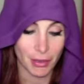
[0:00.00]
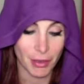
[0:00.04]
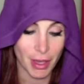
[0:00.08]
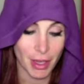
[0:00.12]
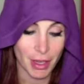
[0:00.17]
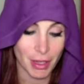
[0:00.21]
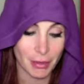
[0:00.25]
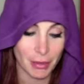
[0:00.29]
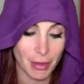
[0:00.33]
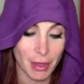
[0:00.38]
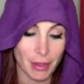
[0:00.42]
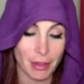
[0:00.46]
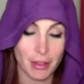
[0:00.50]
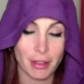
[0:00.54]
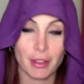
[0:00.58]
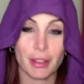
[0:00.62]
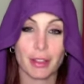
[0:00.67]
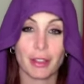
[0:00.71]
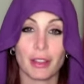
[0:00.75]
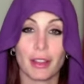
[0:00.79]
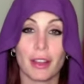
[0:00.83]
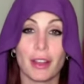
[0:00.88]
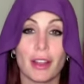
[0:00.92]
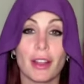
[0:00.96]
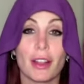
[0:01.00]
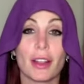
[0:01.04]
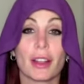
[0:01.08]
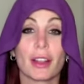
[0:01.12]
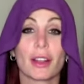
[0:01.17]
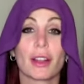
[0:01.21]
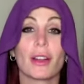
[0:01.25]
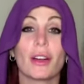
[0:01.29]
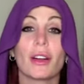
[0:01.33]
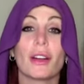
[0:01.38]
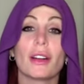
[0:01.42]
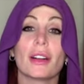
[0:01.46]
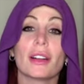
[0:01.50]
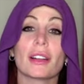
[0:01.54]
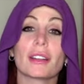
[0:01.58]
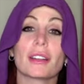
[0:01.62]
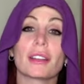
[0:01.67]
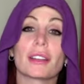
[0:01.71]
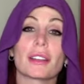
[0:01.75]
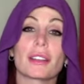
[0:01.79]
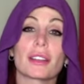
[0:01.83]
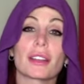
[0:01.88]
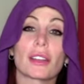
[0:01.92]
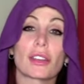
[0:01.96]
So anyway, this is
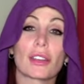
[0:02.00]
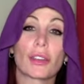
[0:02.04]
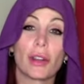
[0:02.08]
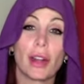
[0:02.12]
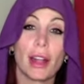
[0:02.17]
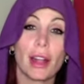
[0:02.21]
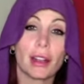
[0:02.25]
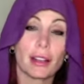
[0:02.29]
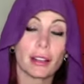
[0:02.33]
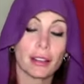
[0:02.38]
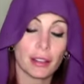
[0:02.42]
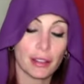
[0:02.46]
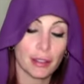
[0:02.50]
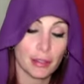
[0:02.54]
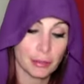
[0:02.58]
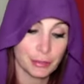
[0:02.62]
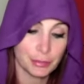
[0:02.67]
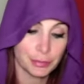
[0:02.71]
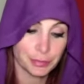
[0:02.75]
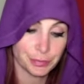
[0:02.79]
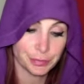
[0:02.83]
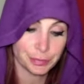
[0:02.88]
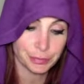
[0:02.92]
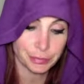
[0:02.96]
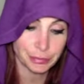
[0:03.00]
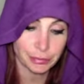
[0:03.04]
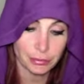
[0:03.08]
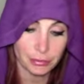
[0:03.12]
called Tracks.